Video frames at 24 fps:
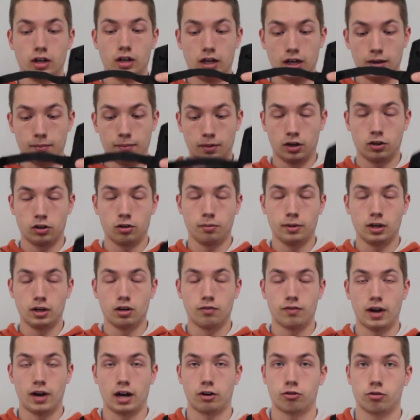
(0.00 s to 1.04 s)
and other
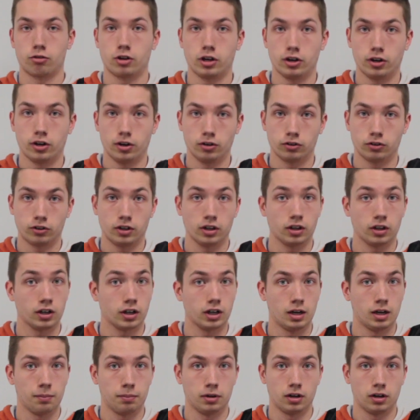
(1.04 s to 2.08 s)
manufacturer carriers can
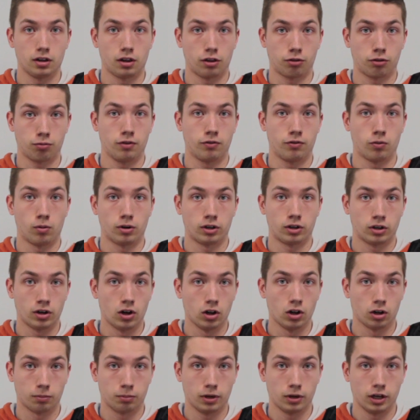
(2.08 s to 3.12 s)
get up into the
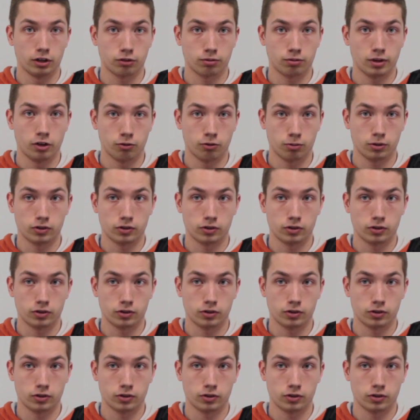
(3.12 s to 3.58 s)
$300–400 price range,